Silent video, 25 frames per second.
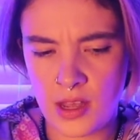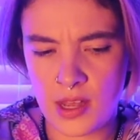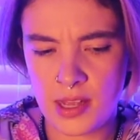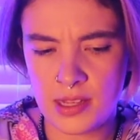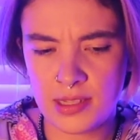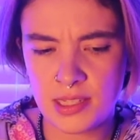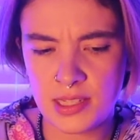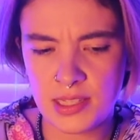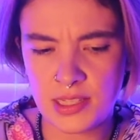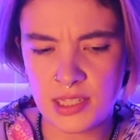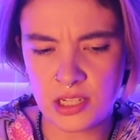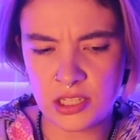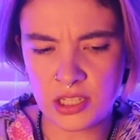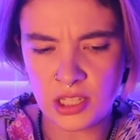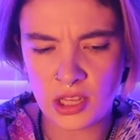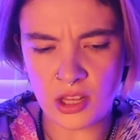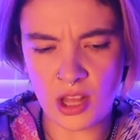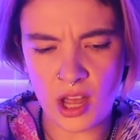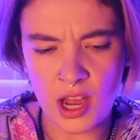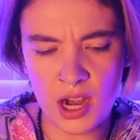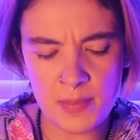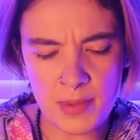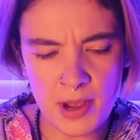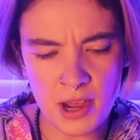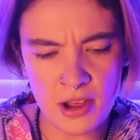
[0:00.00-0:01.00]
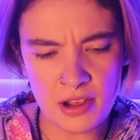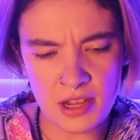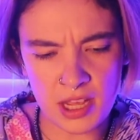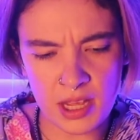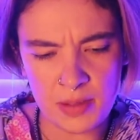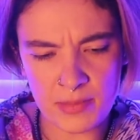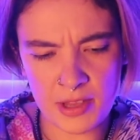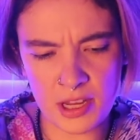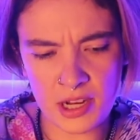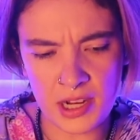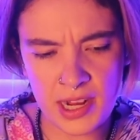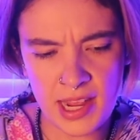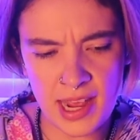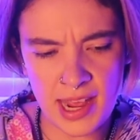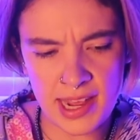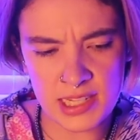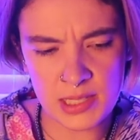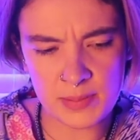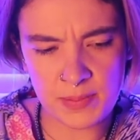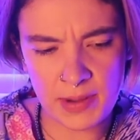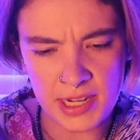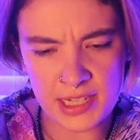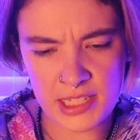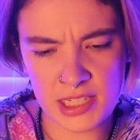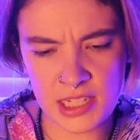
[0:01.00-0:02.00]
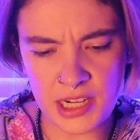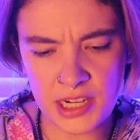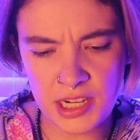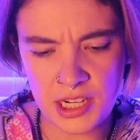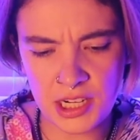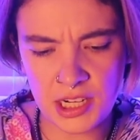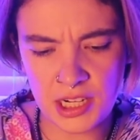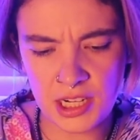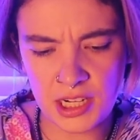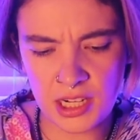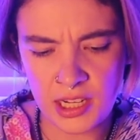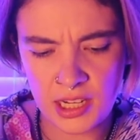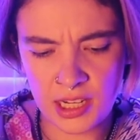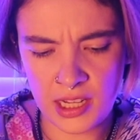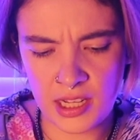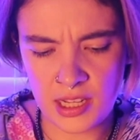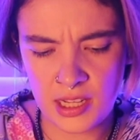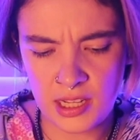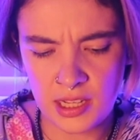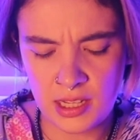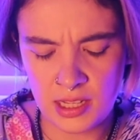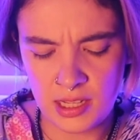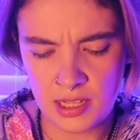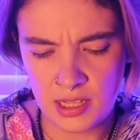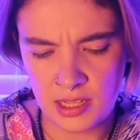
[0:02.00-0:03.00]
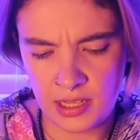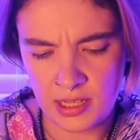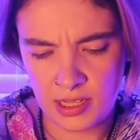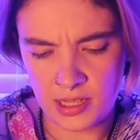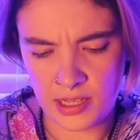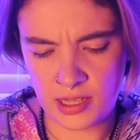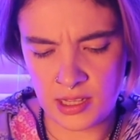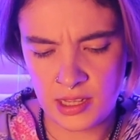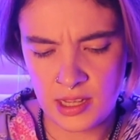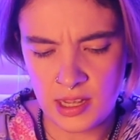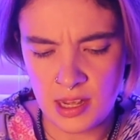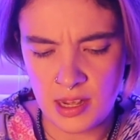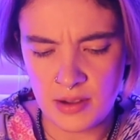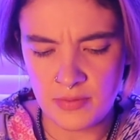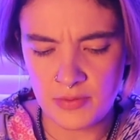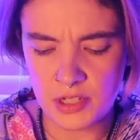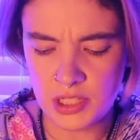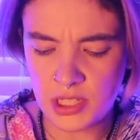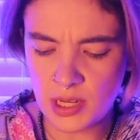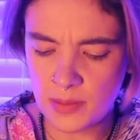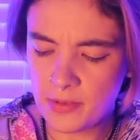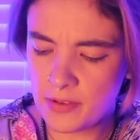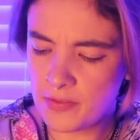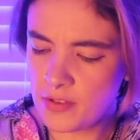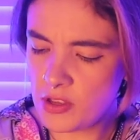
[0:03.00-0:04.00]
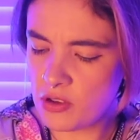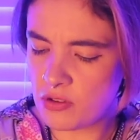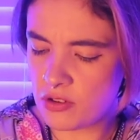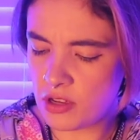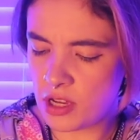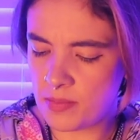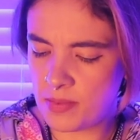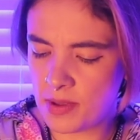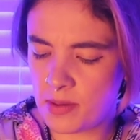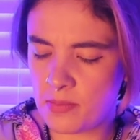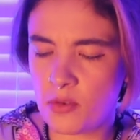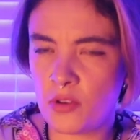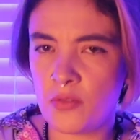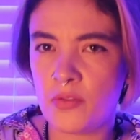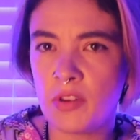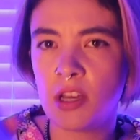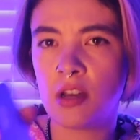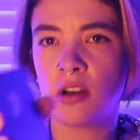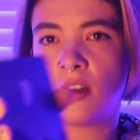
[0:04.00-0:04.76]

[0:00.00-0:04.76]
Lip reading: Since there's a lot about a community aspect here. For some of you, it could be moving